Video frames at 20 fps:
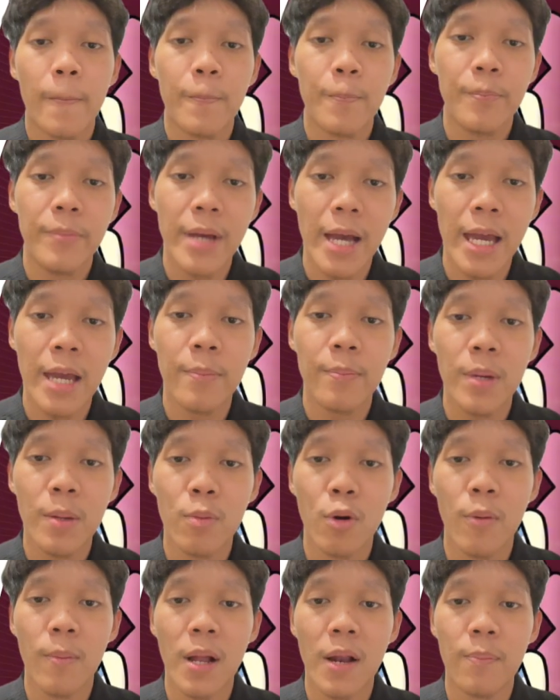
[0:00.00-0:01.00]
BIMB
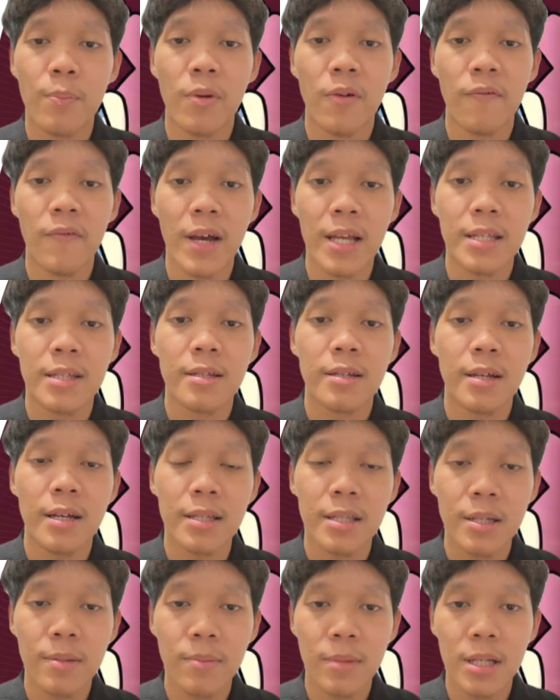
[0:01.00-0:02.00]
Mobile provides
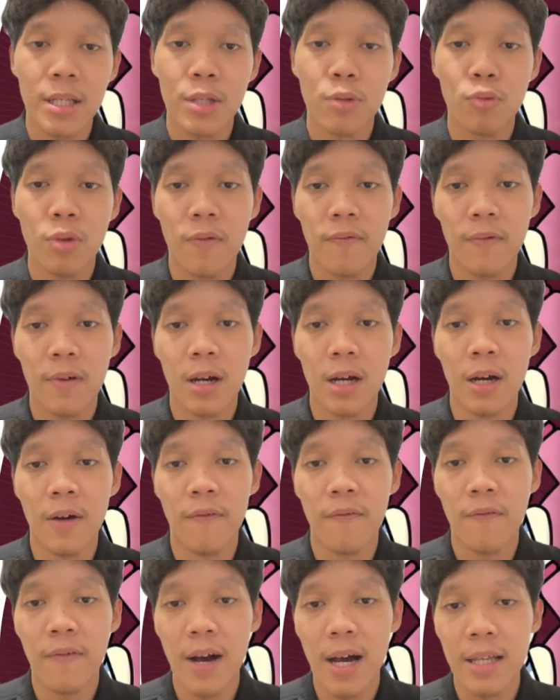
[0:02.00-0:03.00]
customers with a
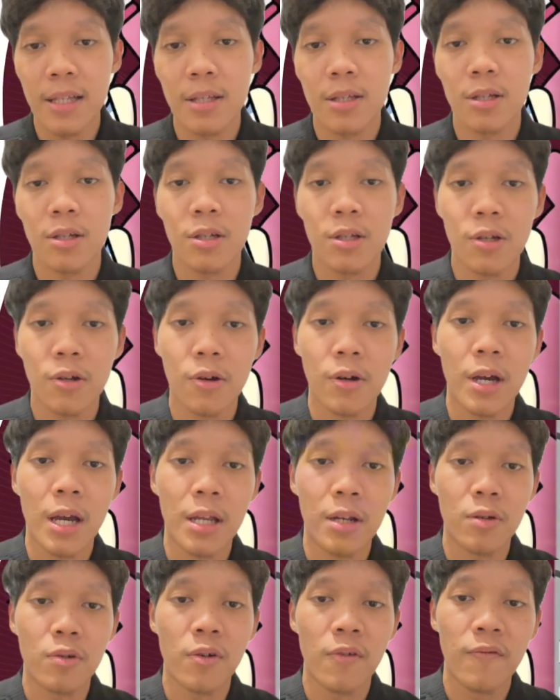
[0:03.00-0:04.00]
fast, secure,
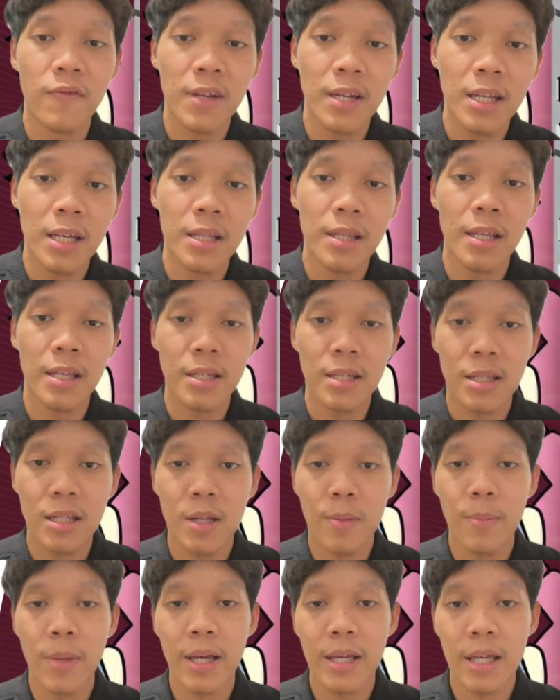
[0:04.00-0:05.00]
and convenient
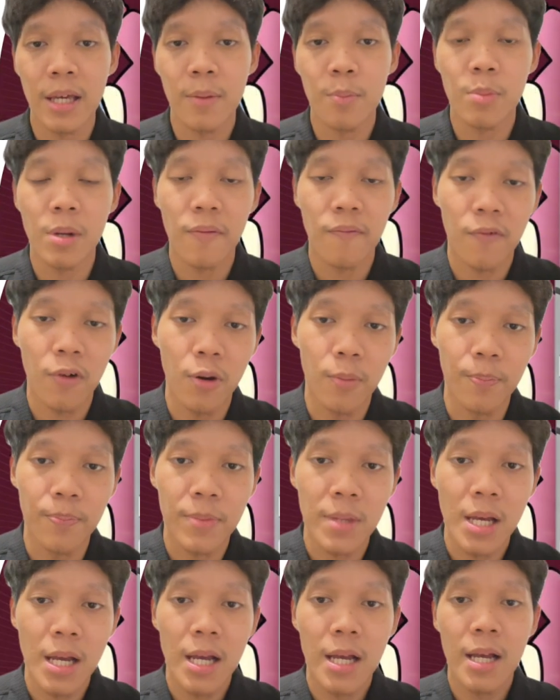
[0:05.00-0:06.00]
digital banking platform.
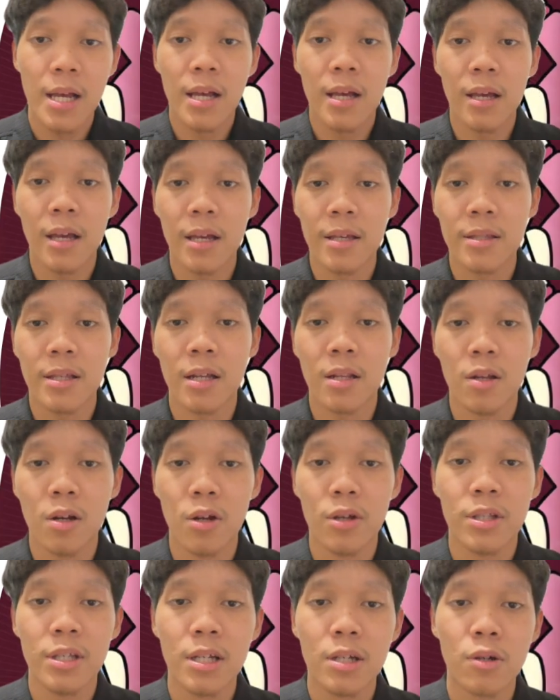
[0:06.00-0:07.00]
As
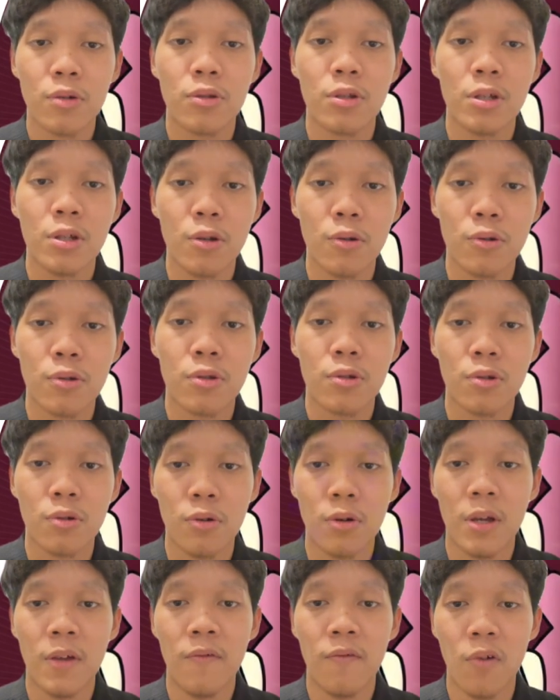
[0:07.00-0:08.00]
technology continues
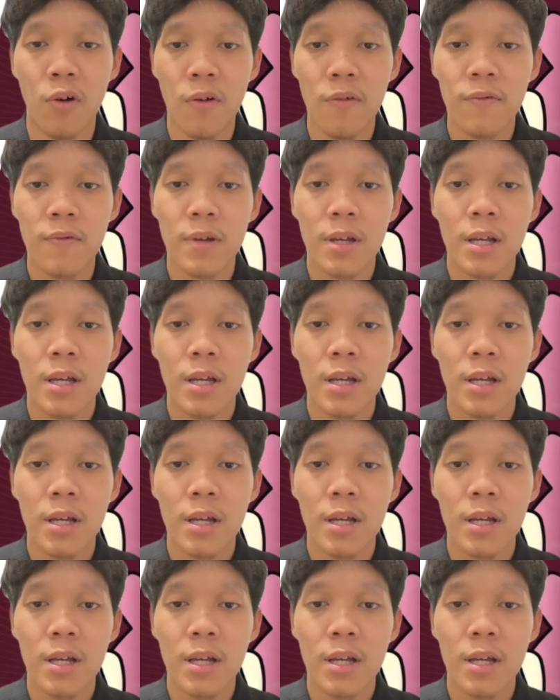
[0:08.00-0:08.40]
to evolve,